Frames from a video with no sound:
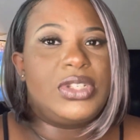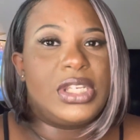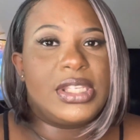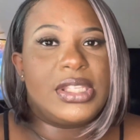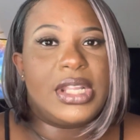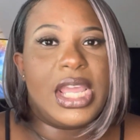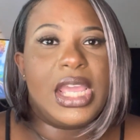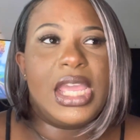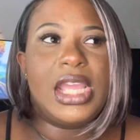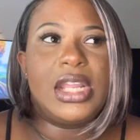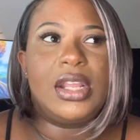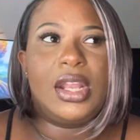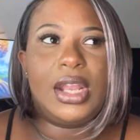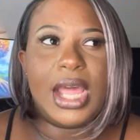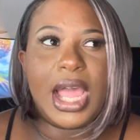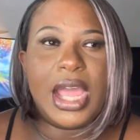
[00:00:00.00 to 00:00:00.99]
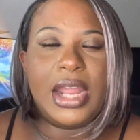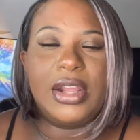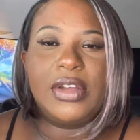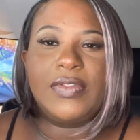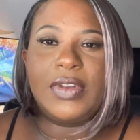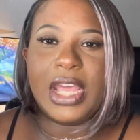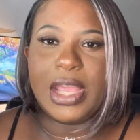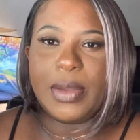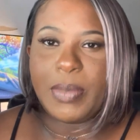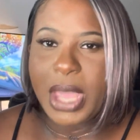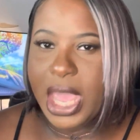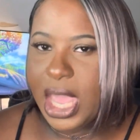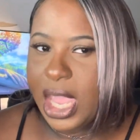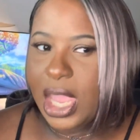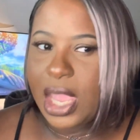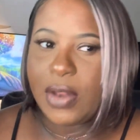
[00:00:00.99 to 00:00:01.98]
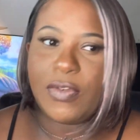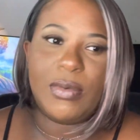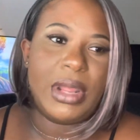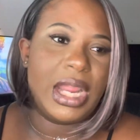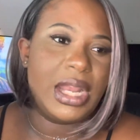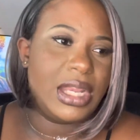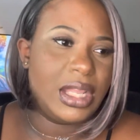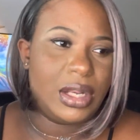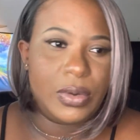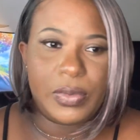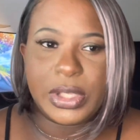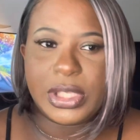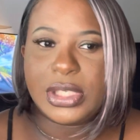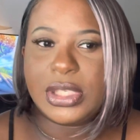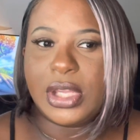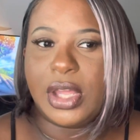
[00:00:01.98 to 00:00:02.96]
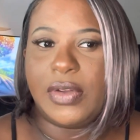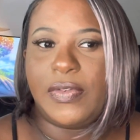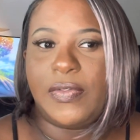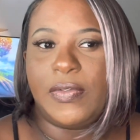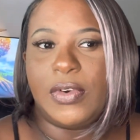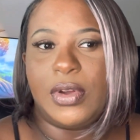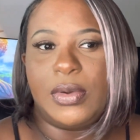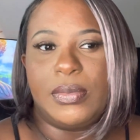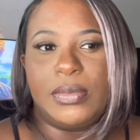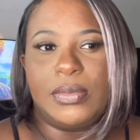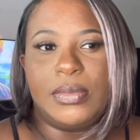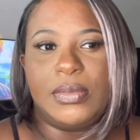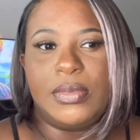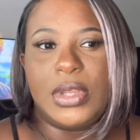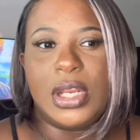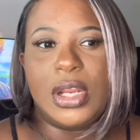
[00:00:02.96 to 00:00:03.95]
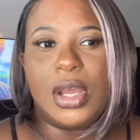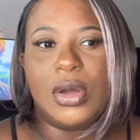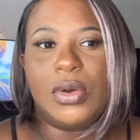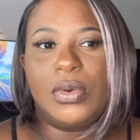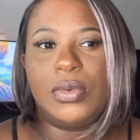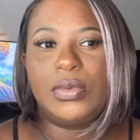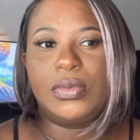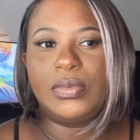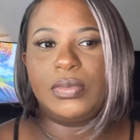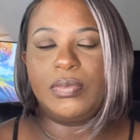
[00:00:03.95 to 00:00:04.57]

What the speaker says: just like in a lot of like pain from like dealing with stuff from, you know,